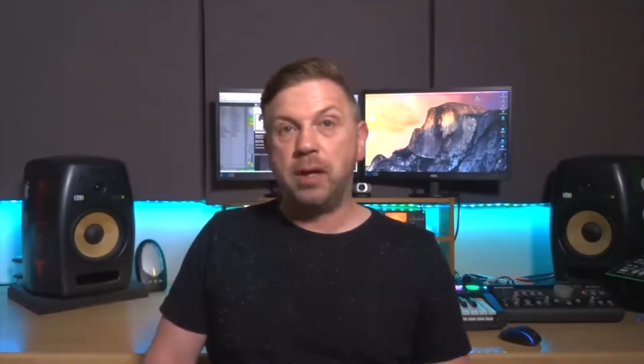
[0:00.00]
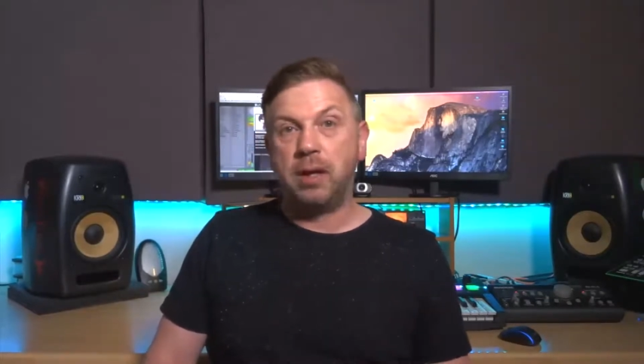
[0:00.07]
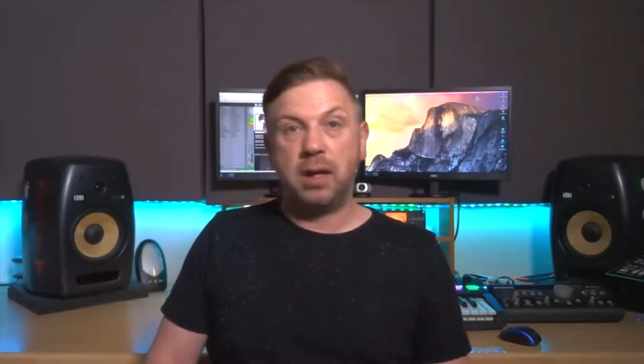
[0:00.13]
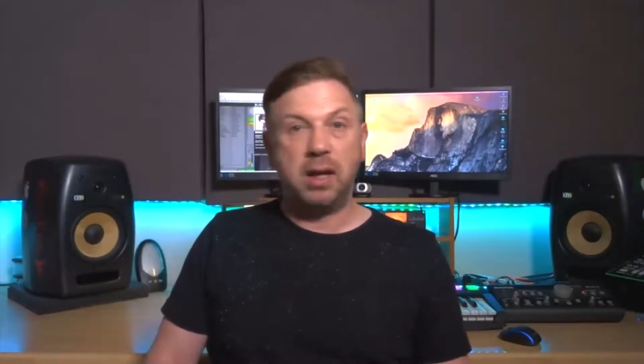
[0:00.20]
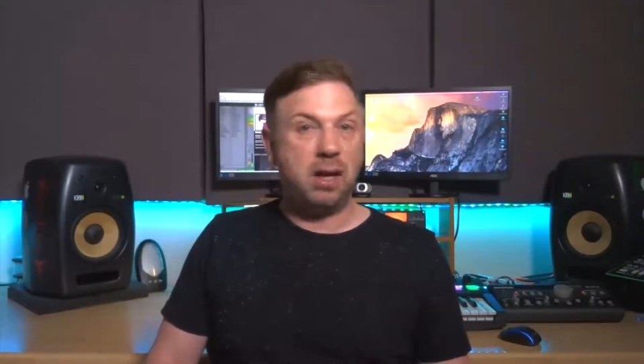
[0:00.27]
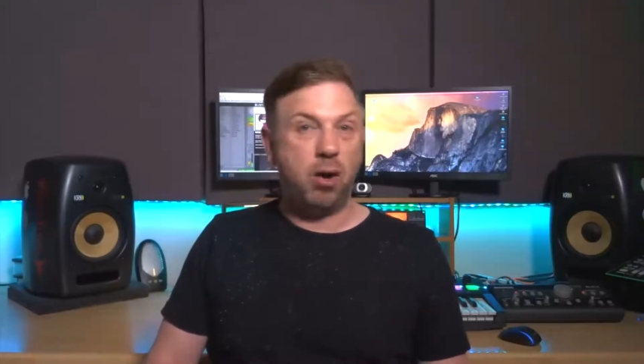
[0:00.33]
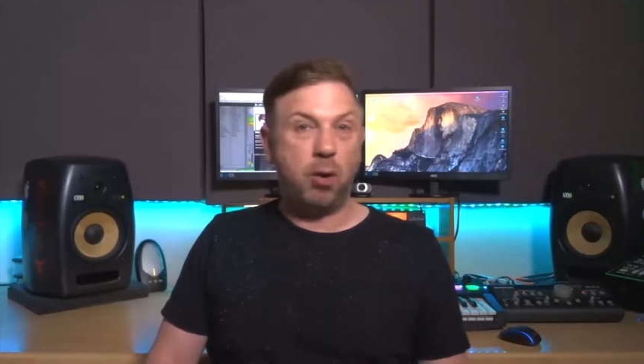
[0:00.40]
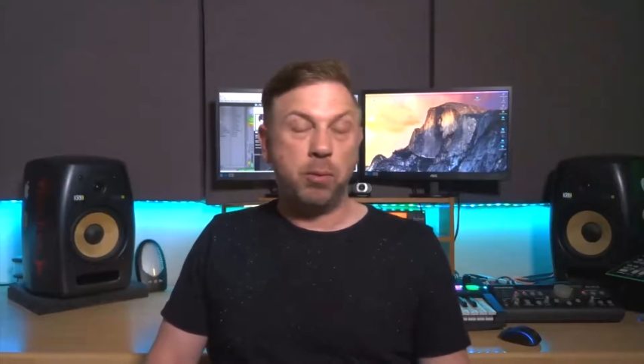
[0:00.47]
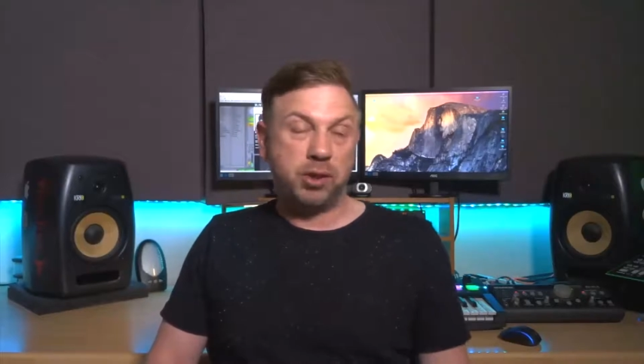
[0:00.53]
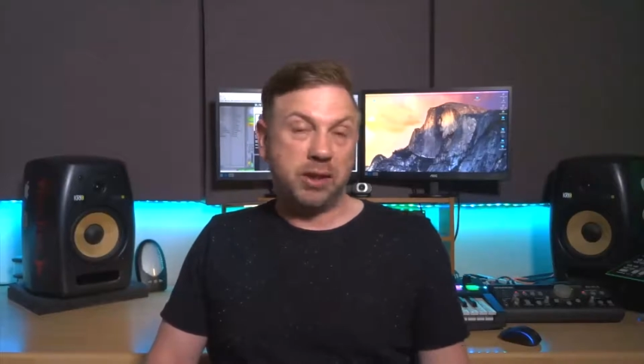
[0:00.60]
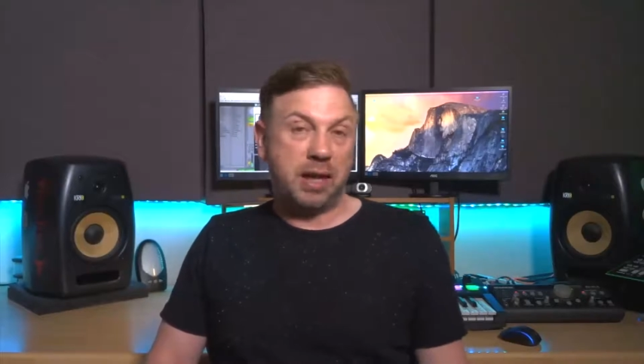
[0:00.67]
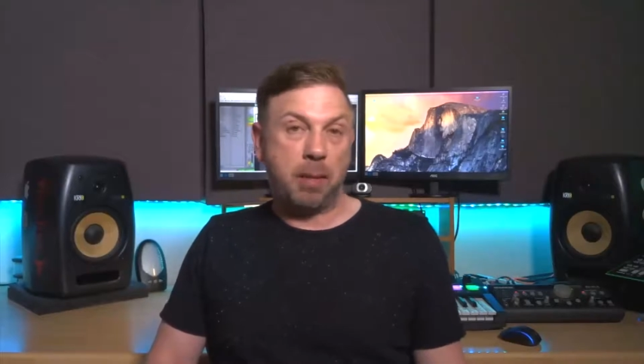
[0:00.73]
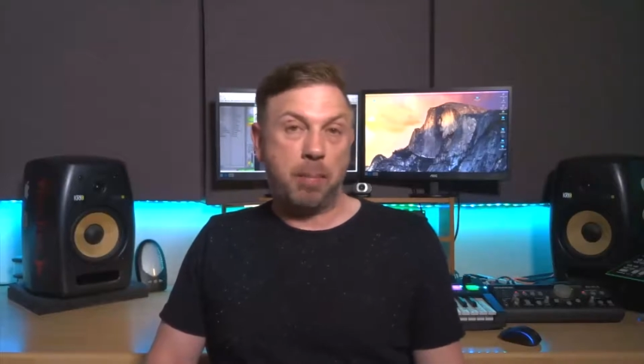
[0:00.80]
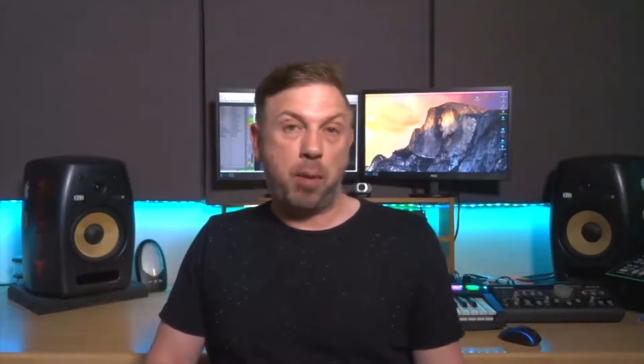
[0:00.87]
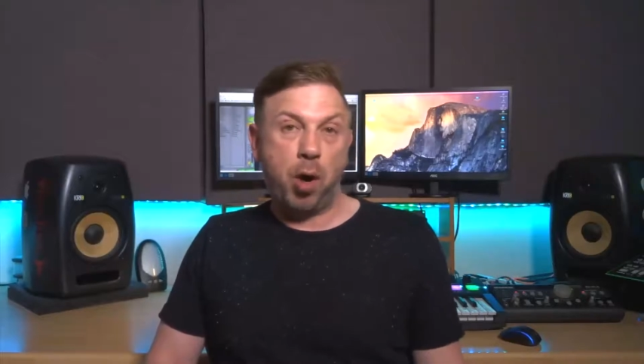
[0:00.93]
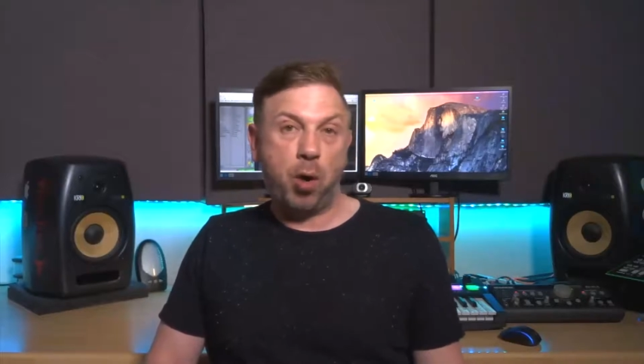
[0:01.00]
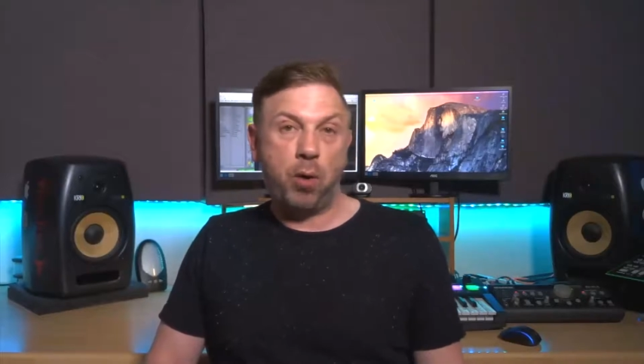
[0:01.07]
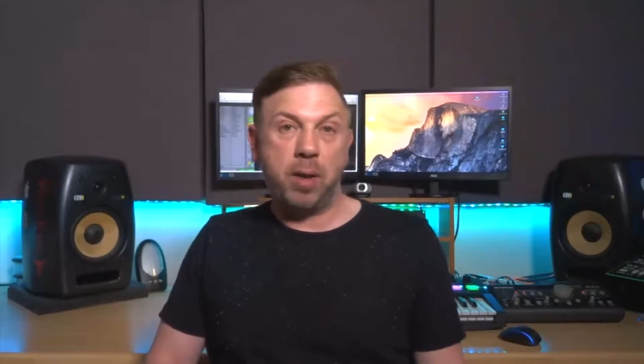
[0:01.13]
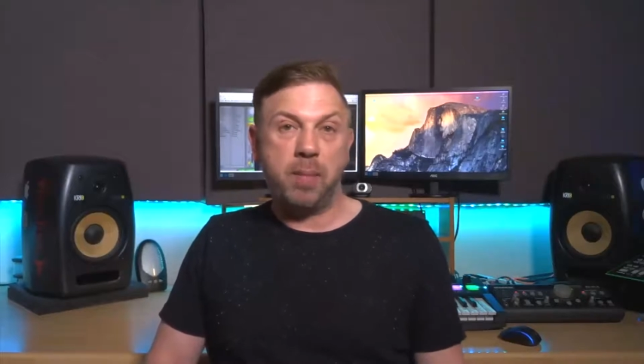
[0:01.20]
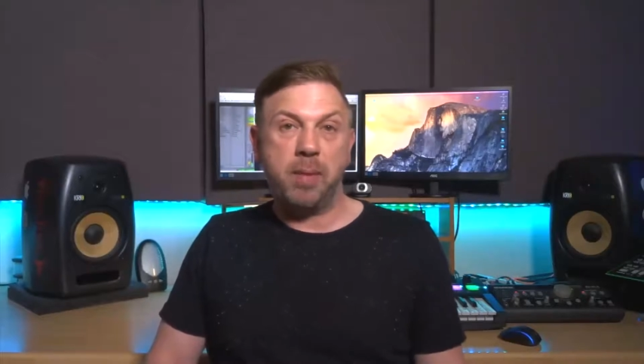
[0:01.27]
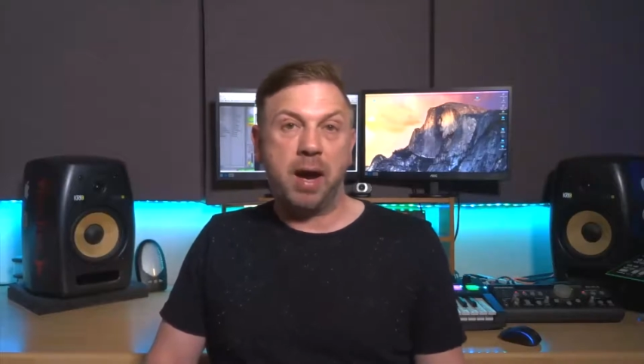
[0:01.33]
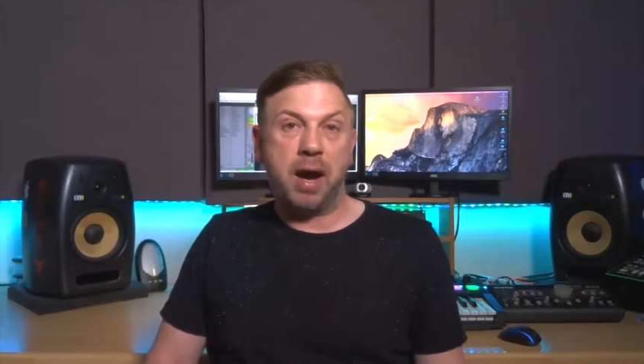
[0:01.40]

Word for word: uh, almost like a poem.